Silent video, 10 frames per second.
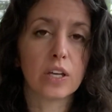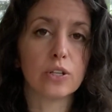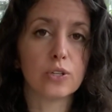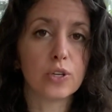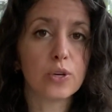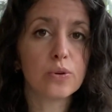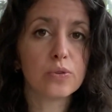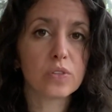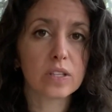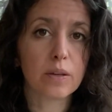you're
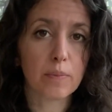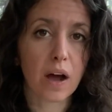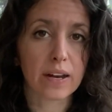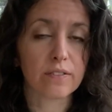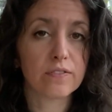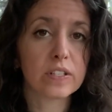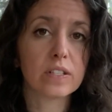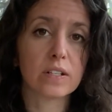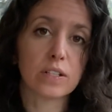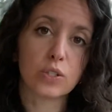using the body
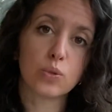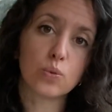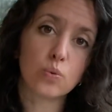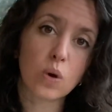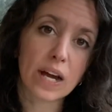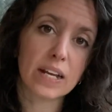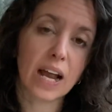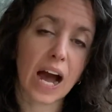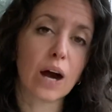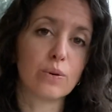physically to
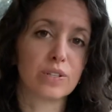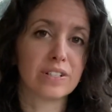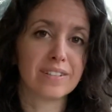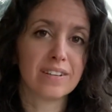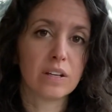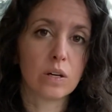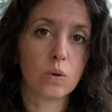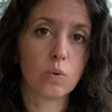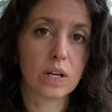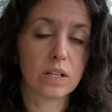write out
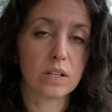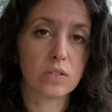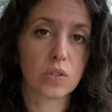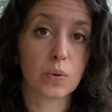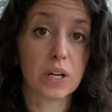what is going